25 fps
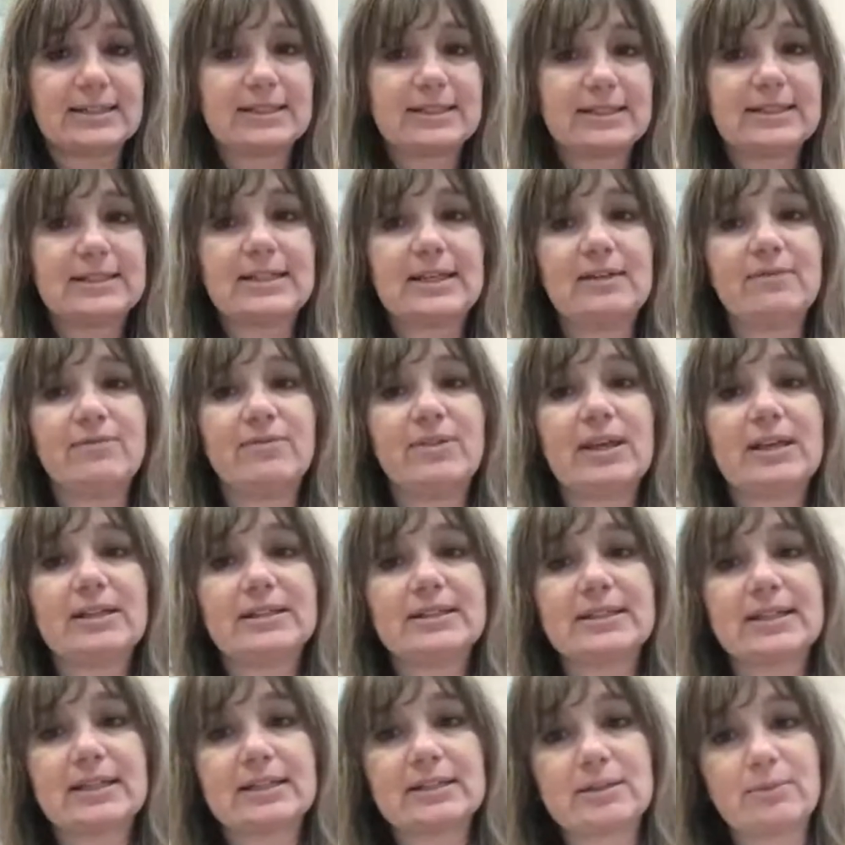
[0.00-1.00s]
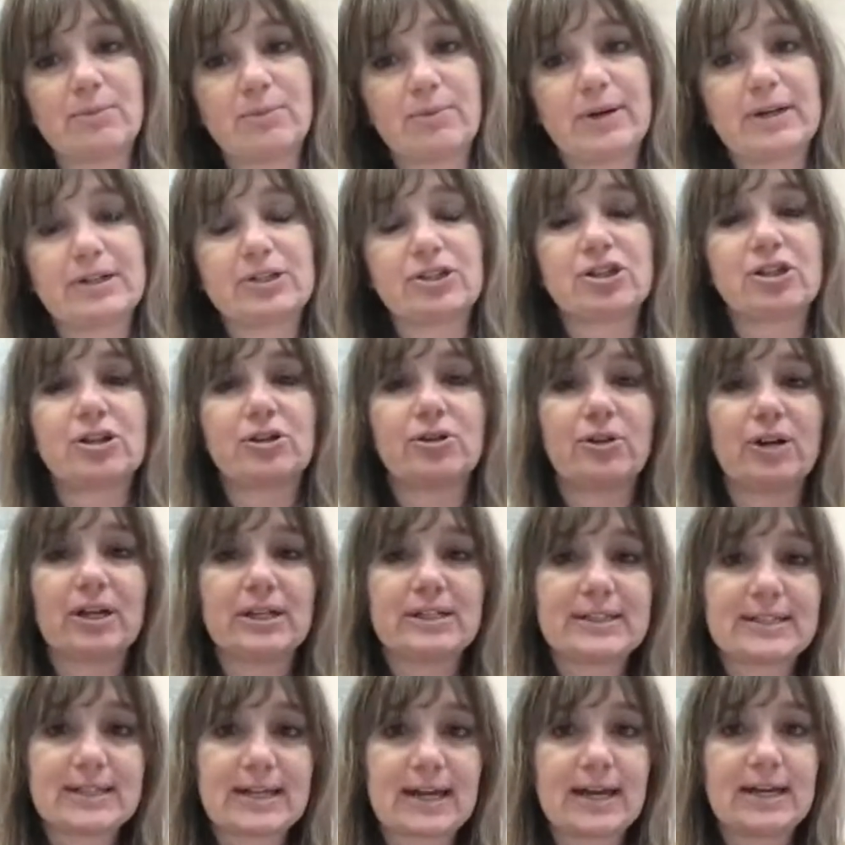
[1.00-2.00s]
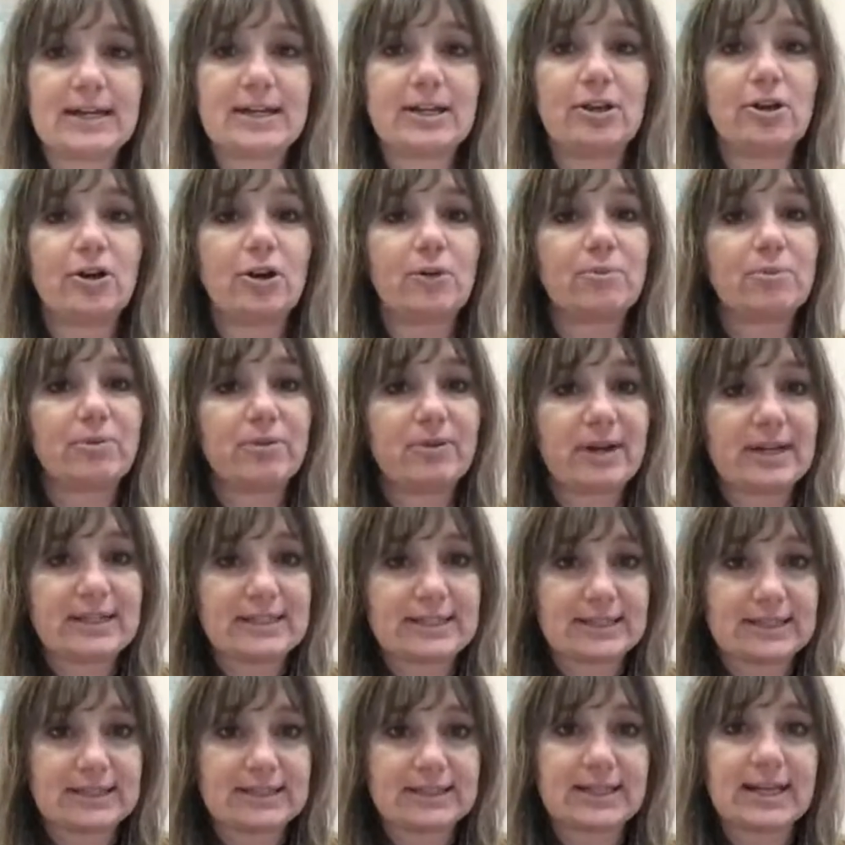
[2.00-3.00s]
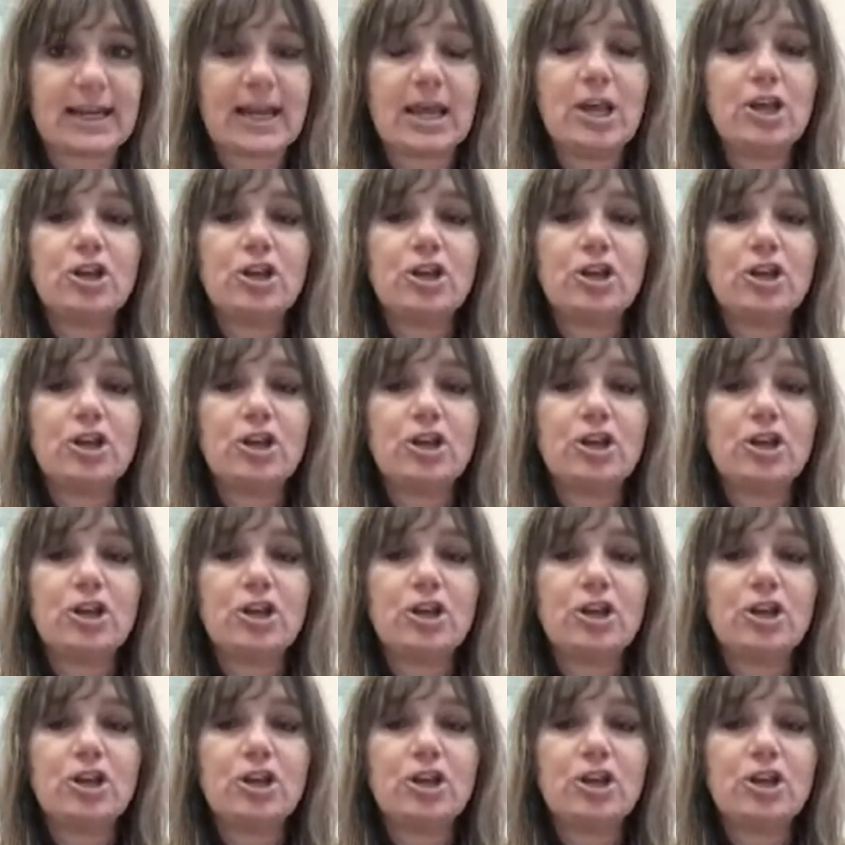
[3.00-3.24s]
to see if things like depression or anxiety are present.